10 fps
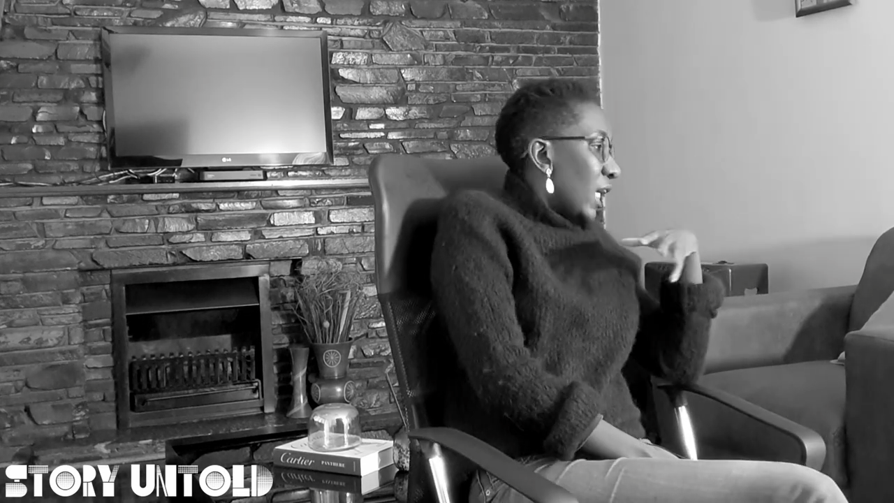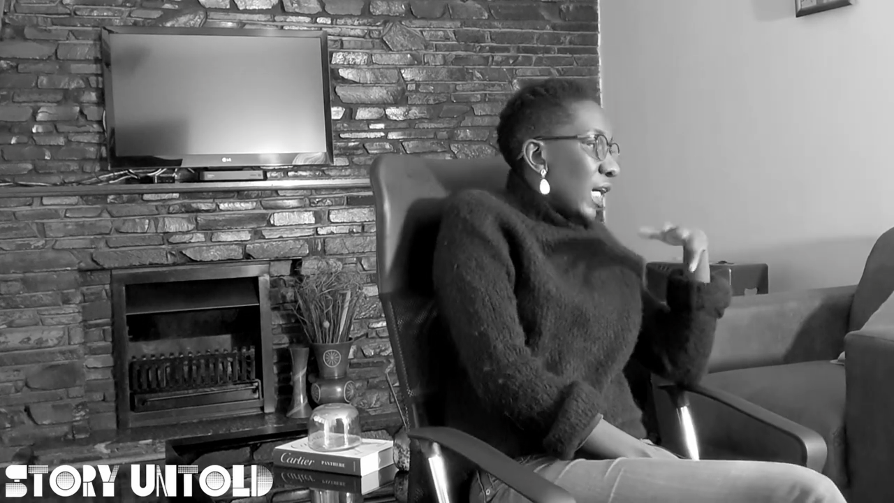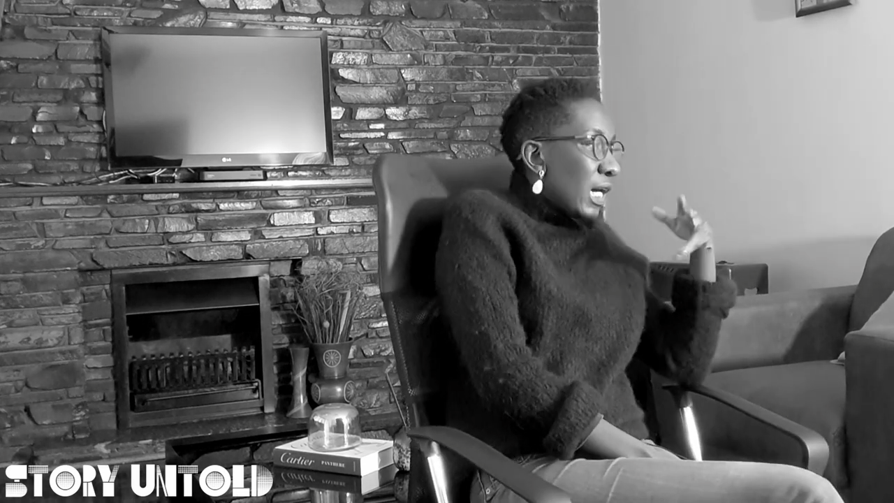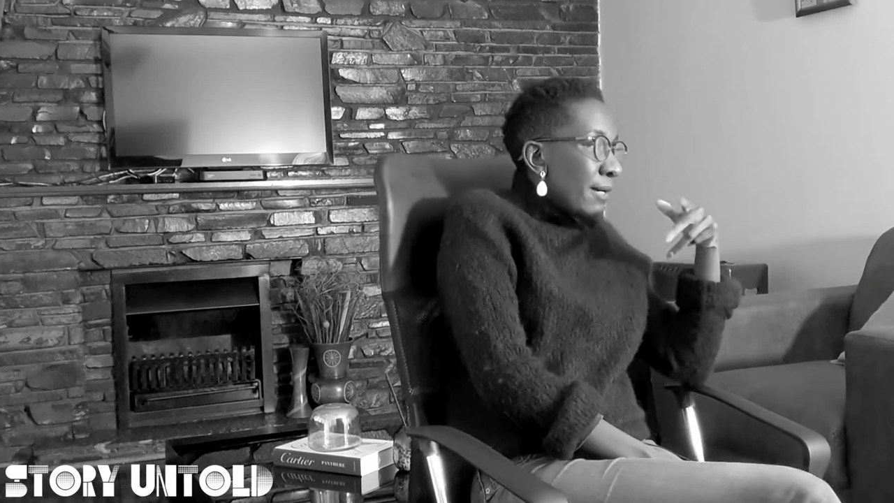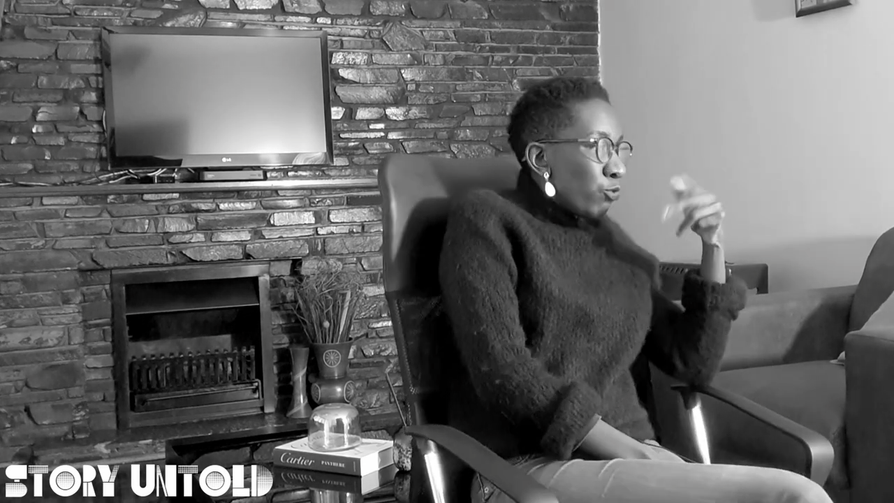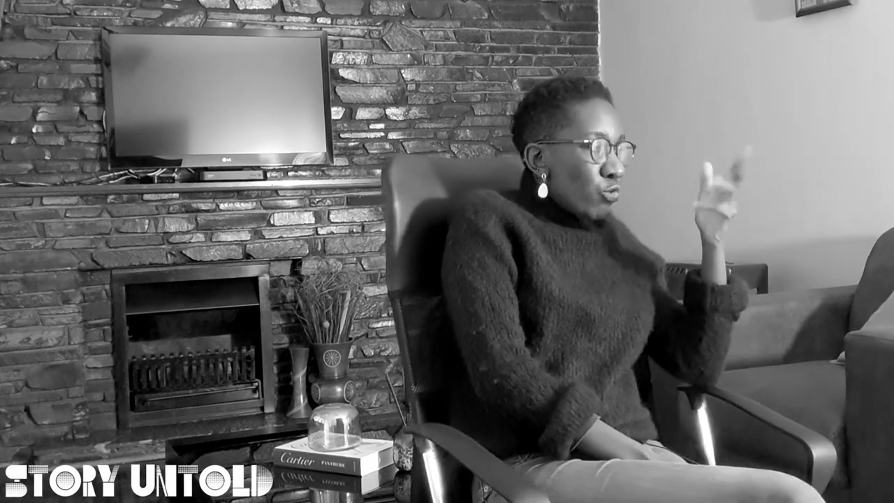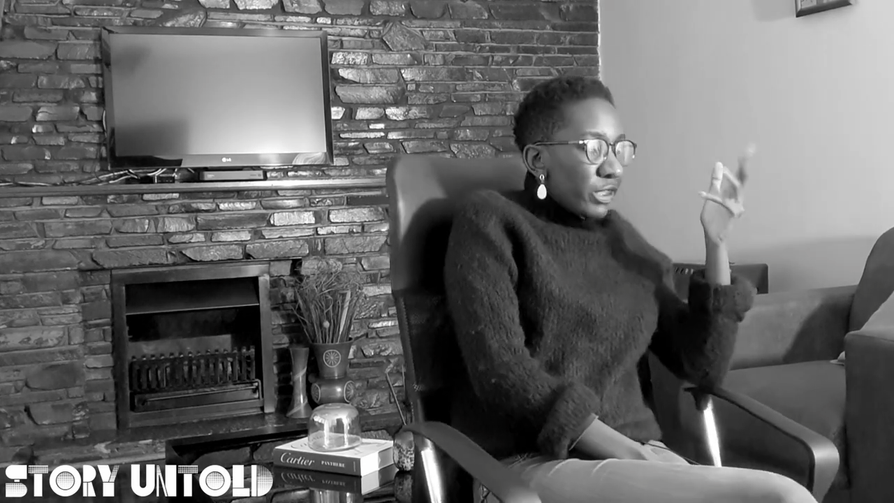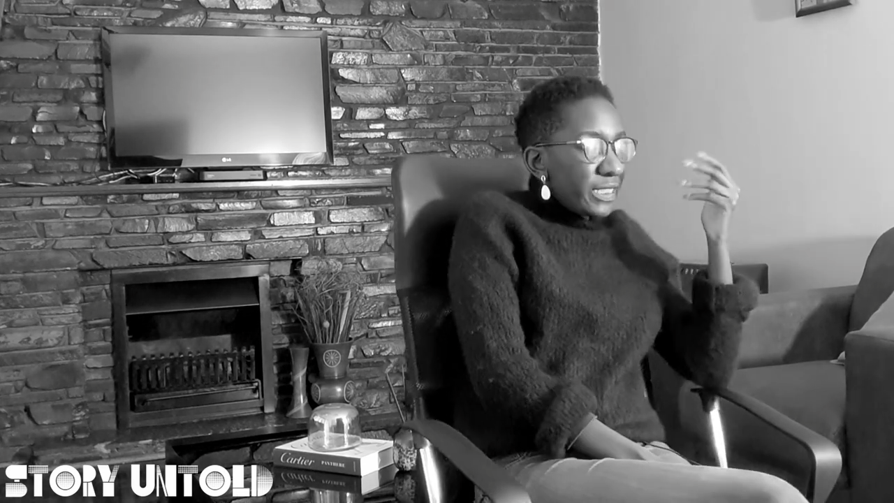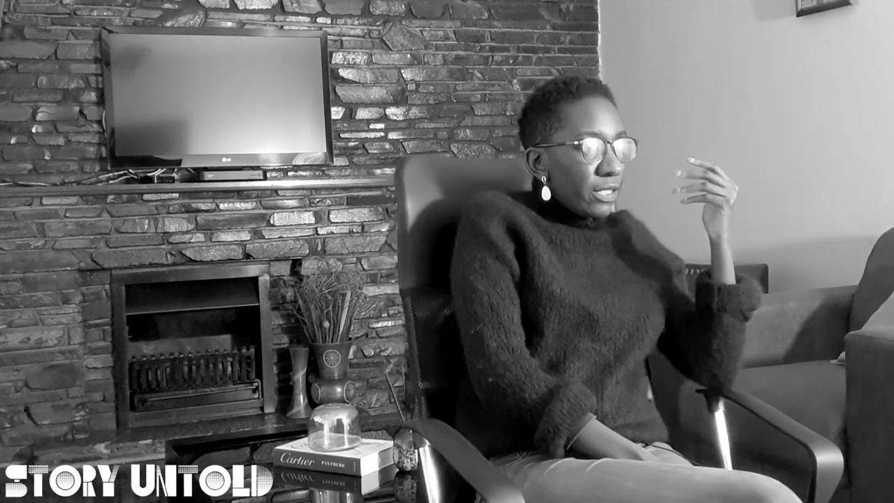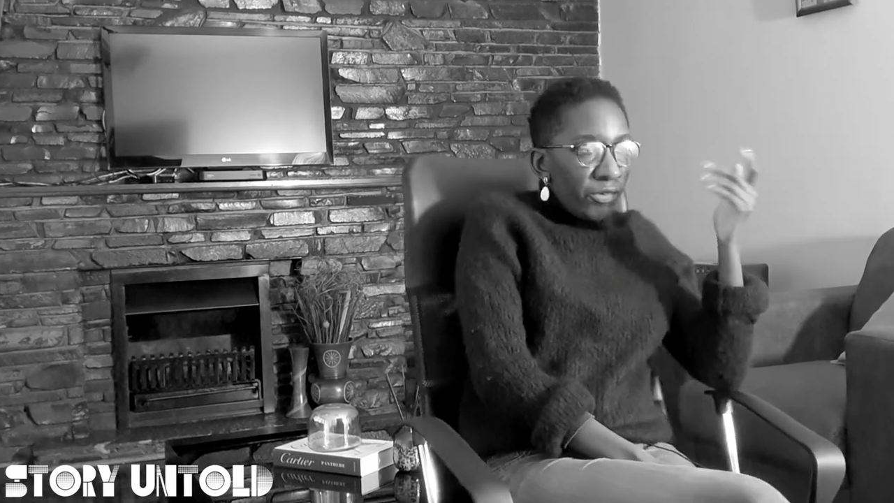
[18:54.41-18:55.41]
um,
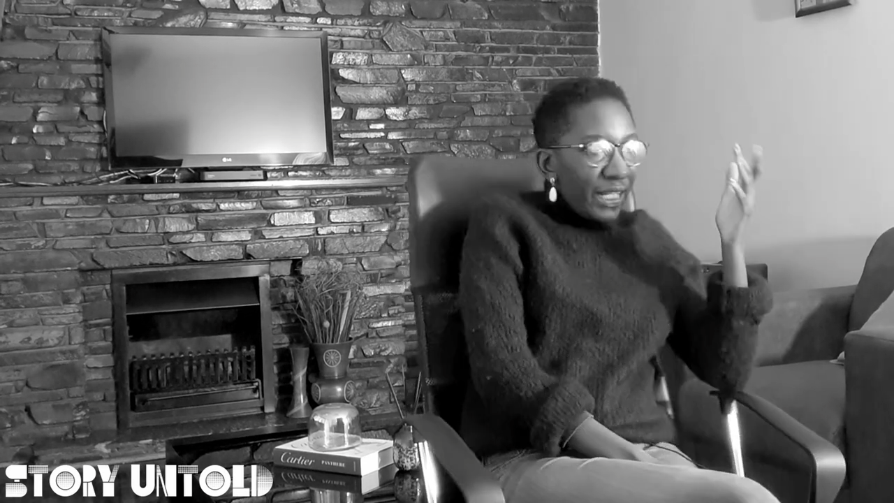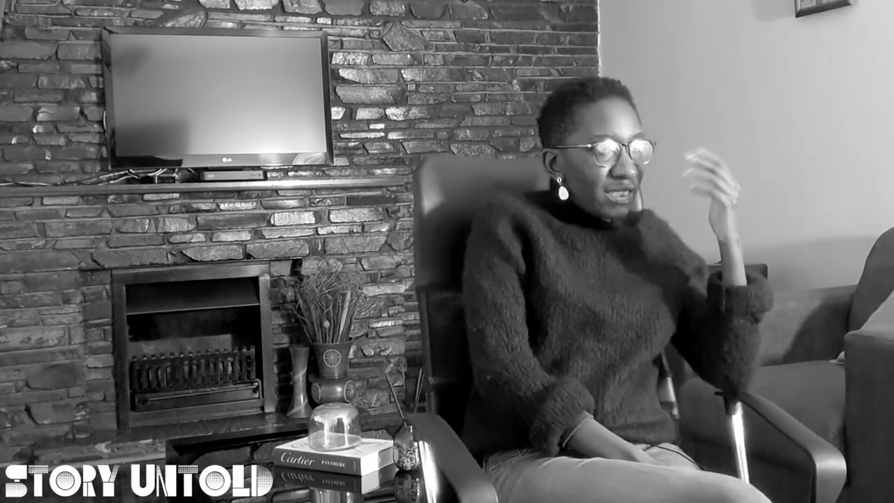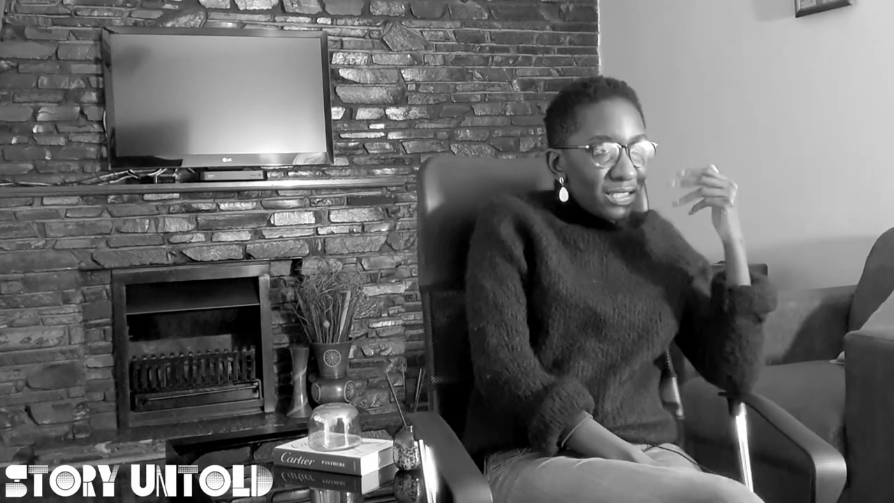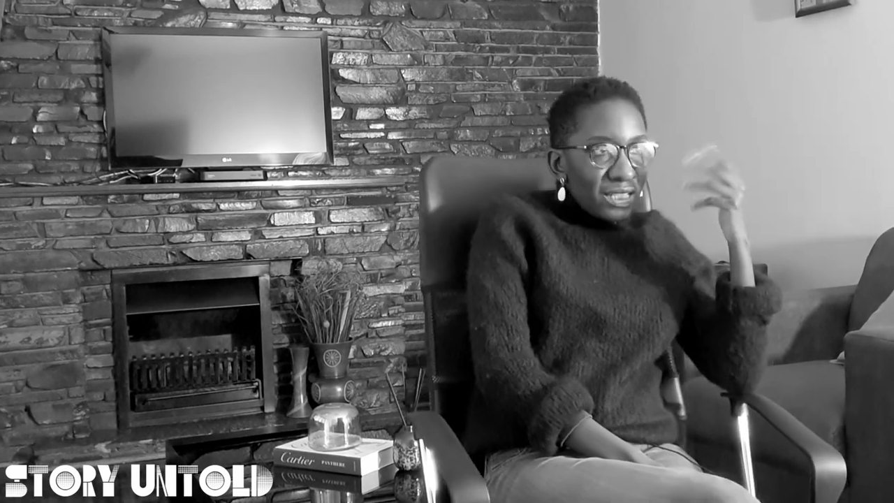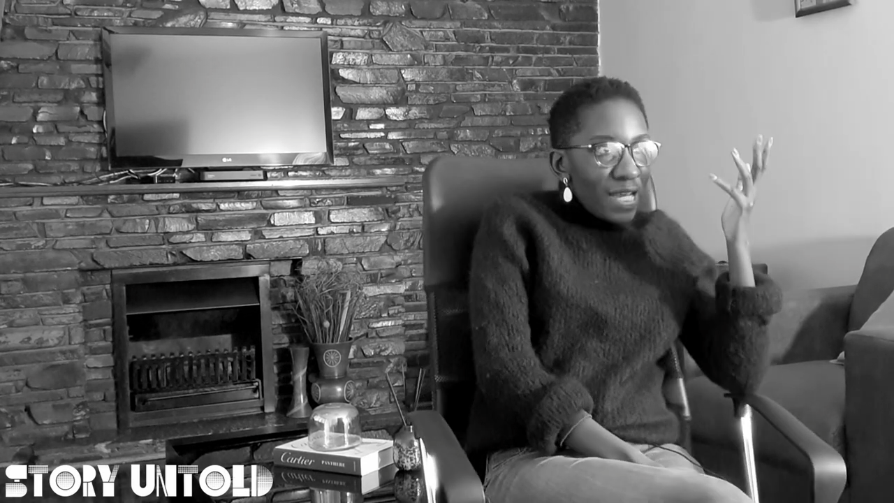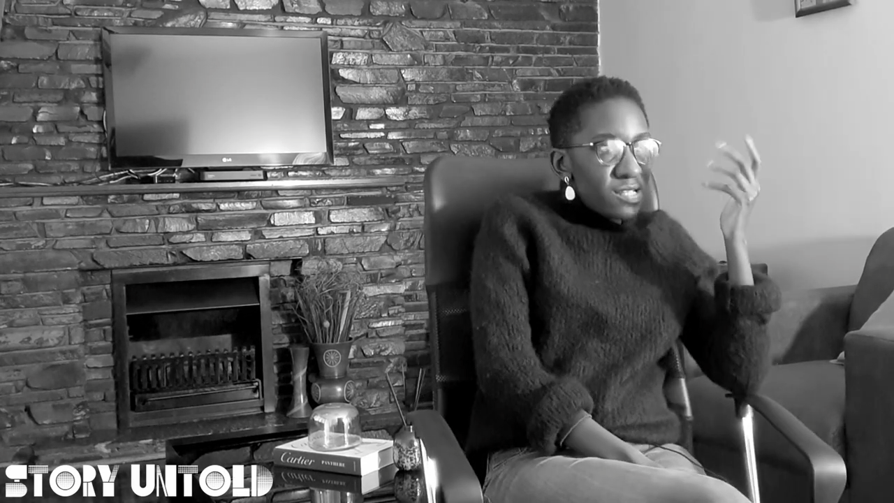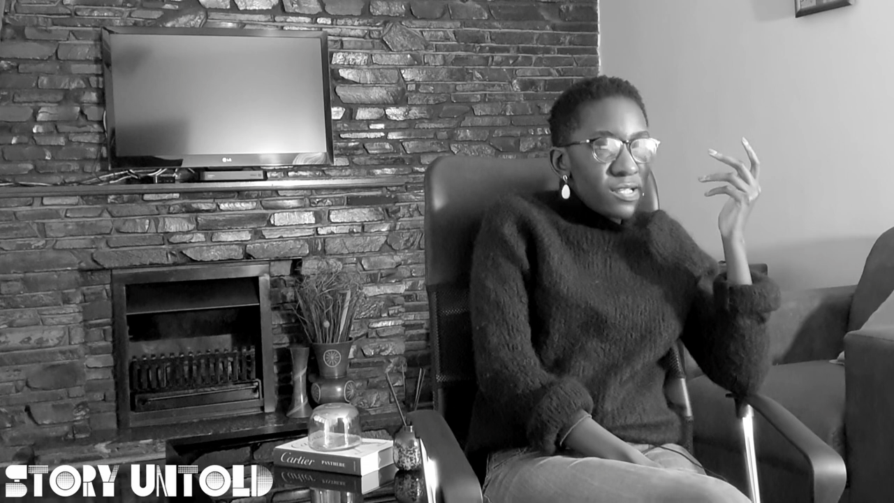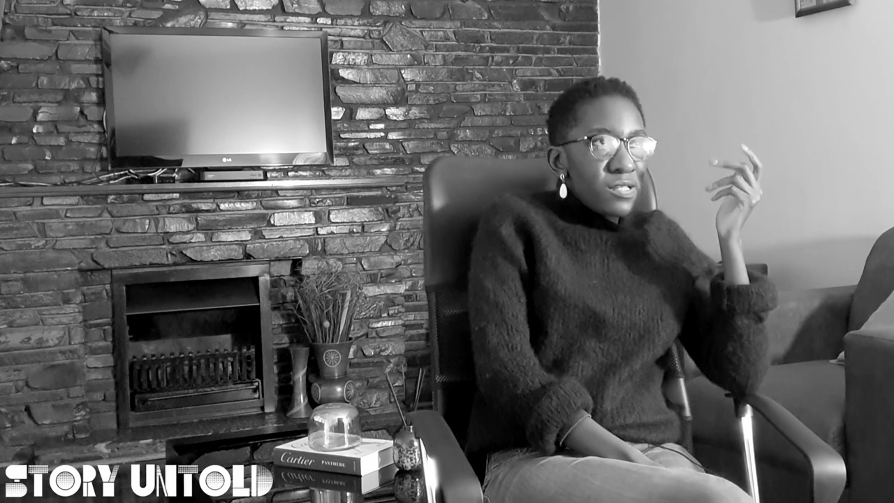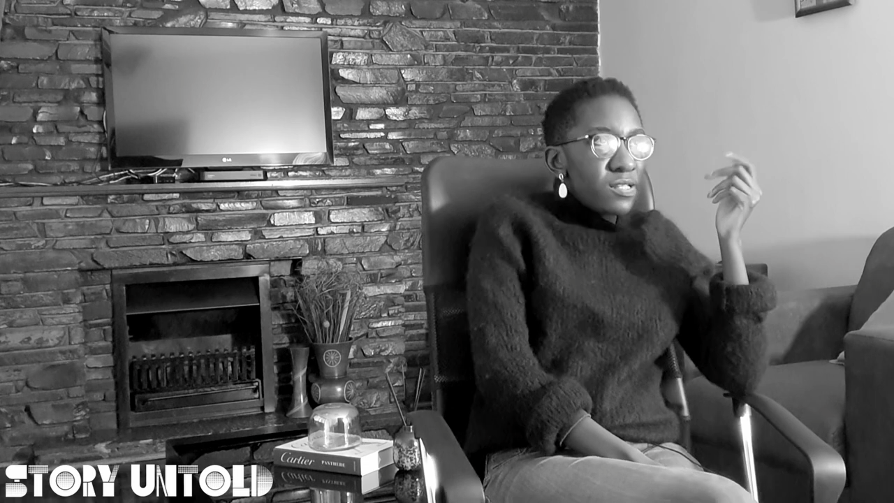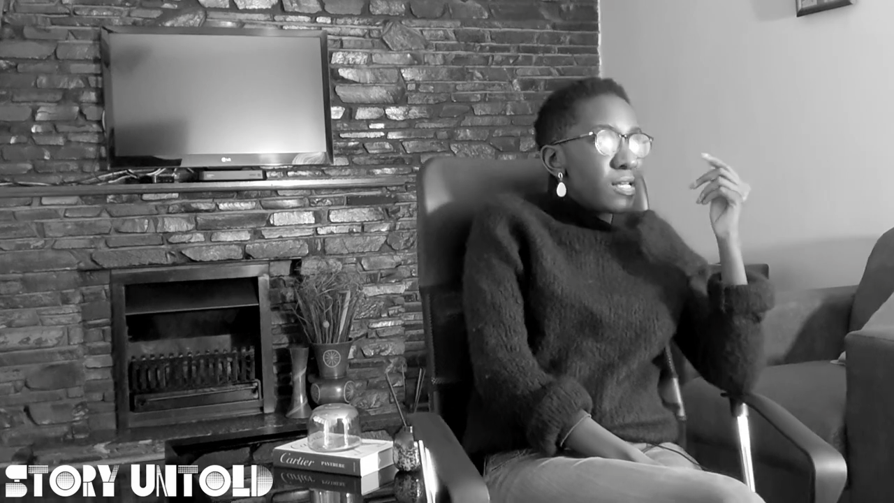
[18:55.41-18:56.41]
water rates,
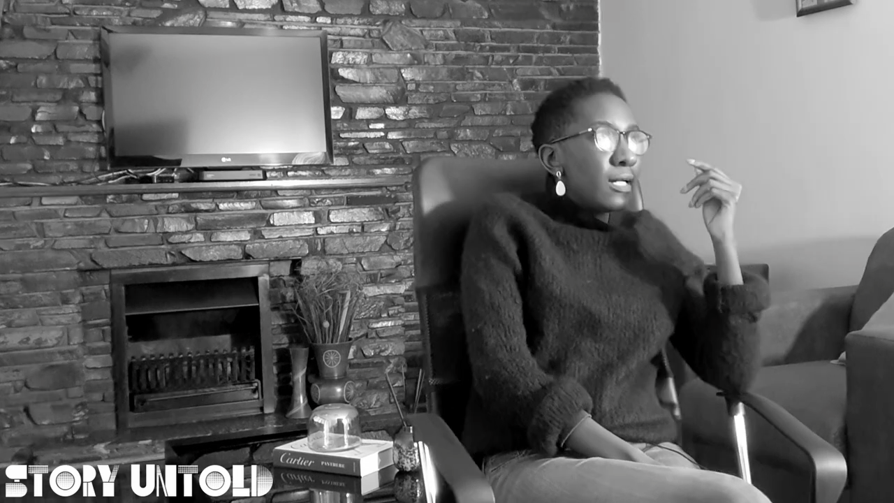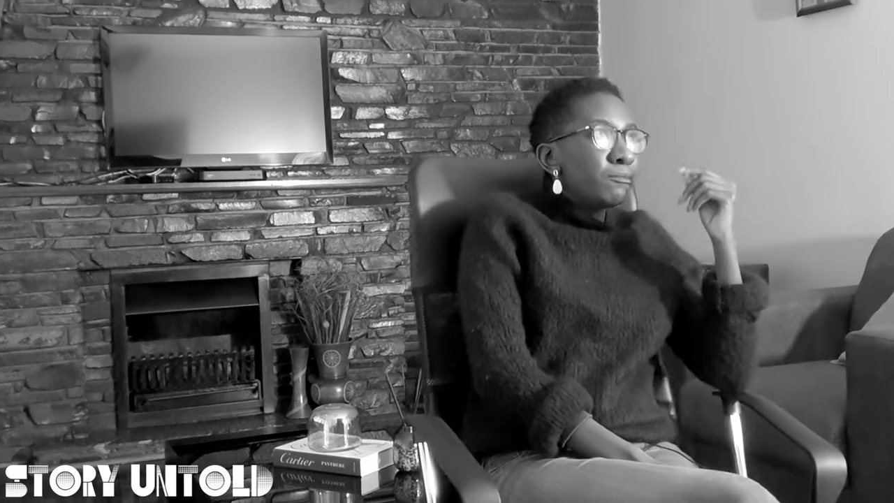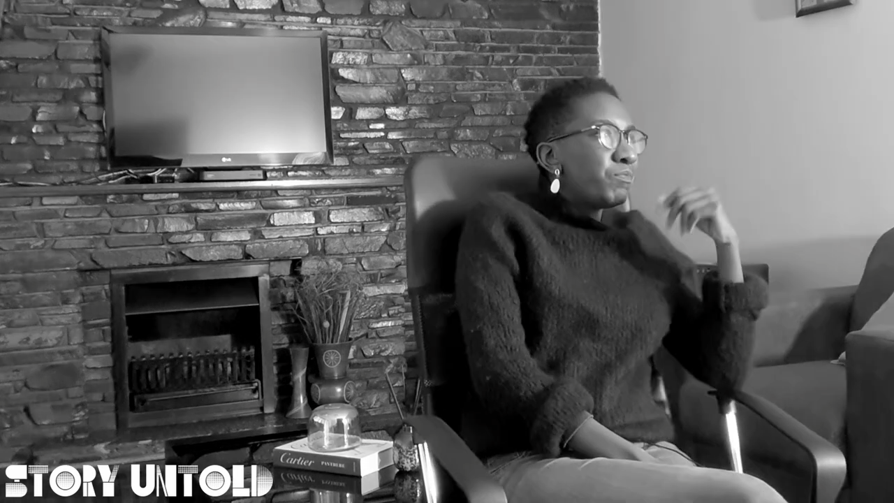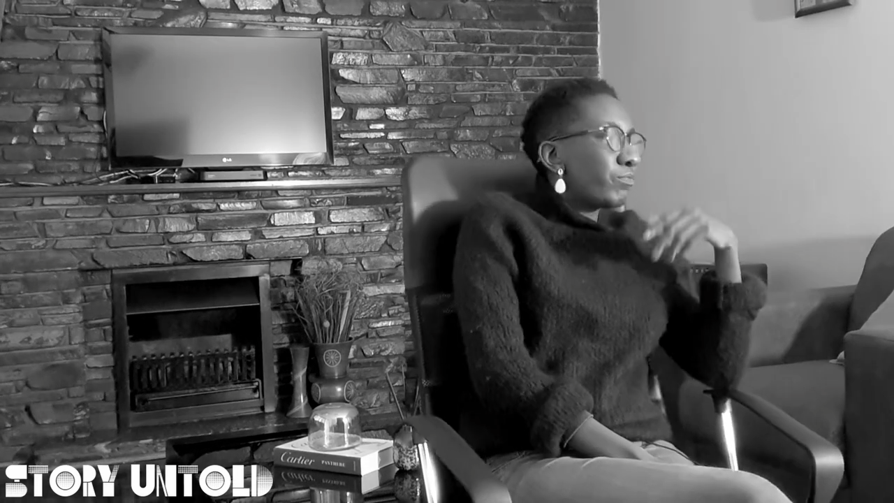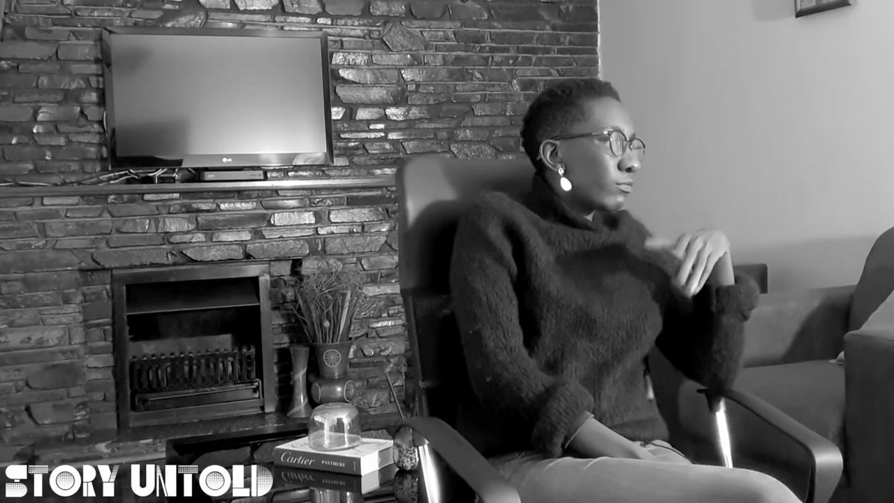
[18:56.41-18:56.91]
taxes um,